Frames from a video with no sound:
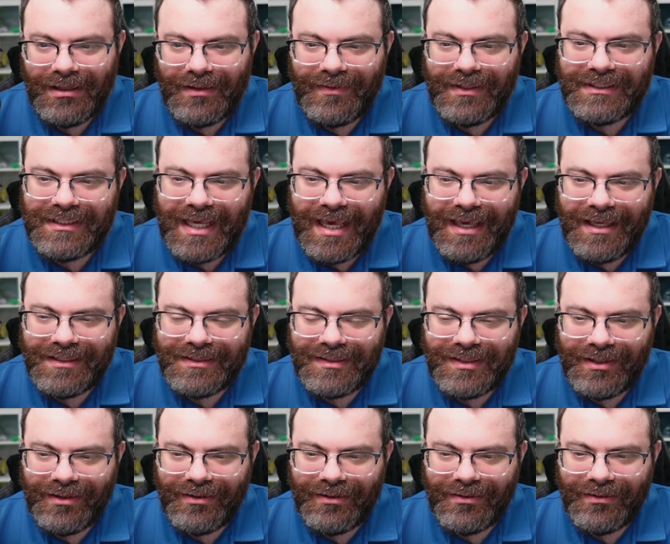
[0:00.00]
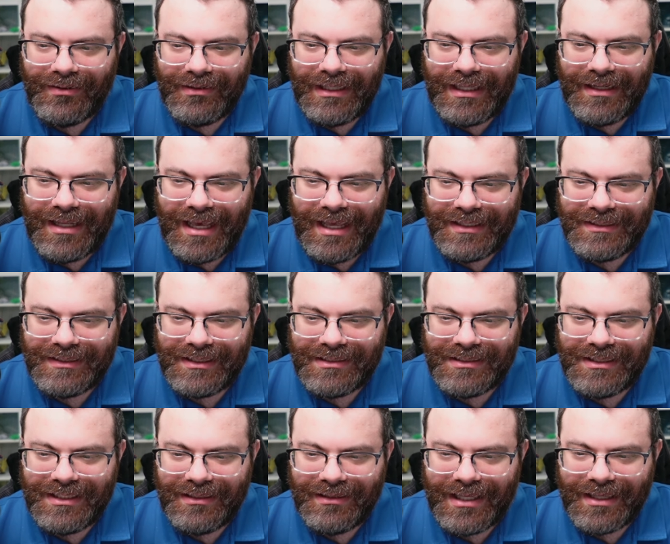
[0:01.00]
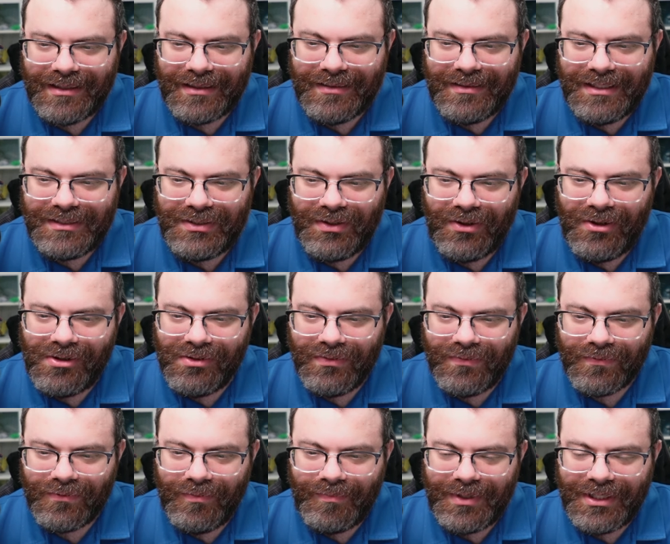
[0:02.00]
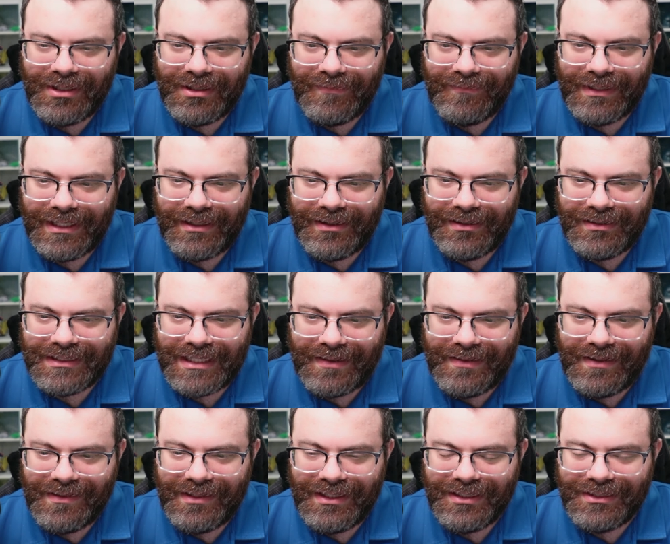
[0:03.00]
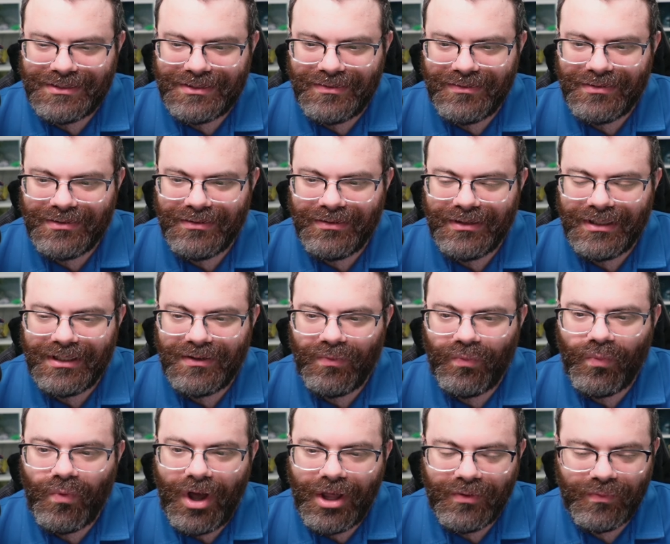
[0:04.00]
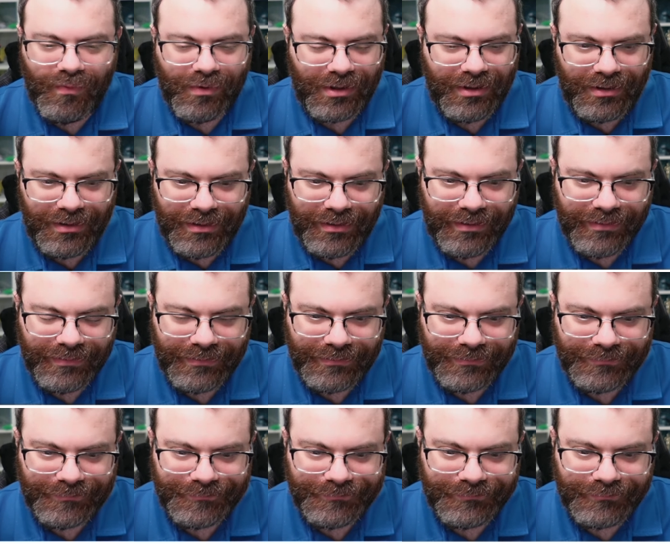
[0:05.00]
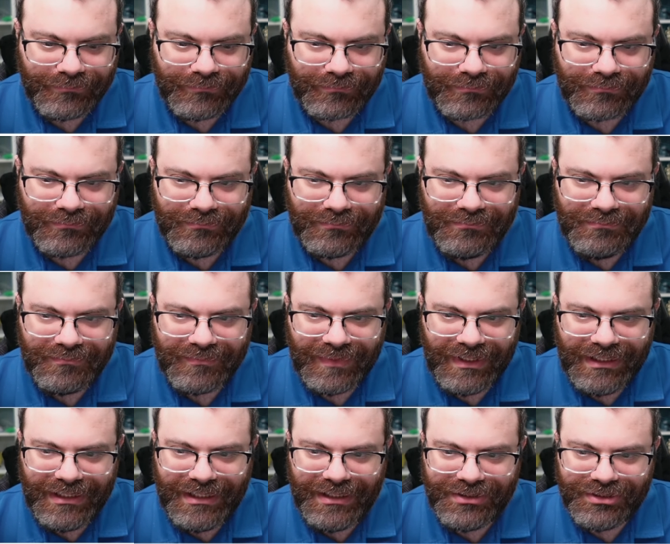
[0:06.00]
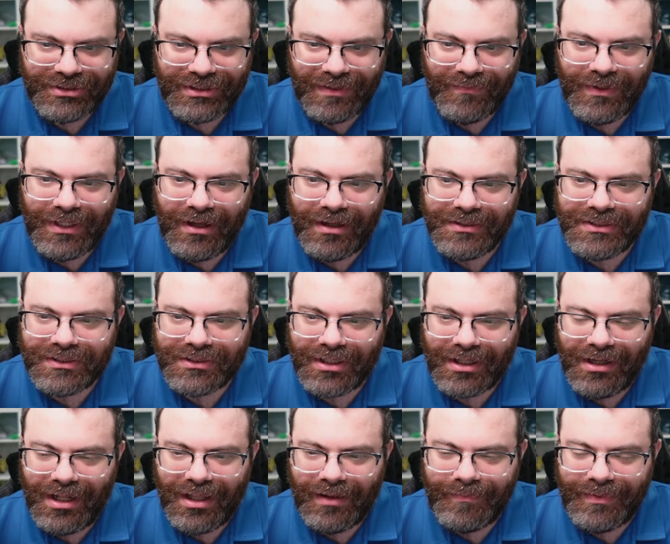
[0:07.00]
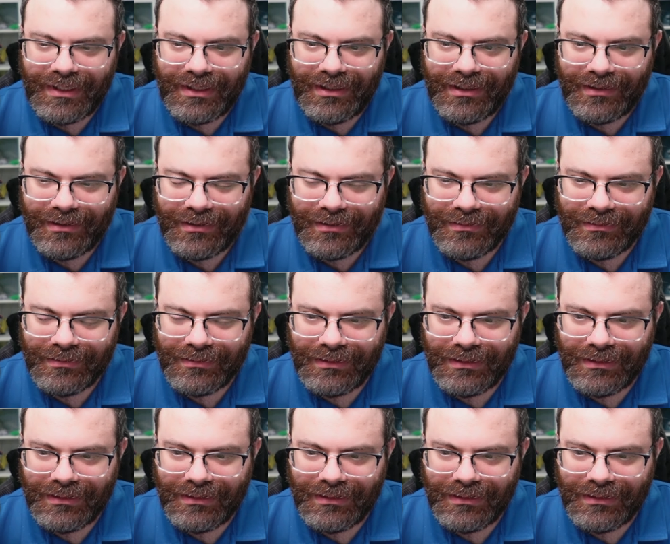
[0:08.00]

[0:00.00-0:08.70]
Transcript: This A and C are in S and T. Like this whole grouping of letters and then these two, they're only in one word each. And we all start up here.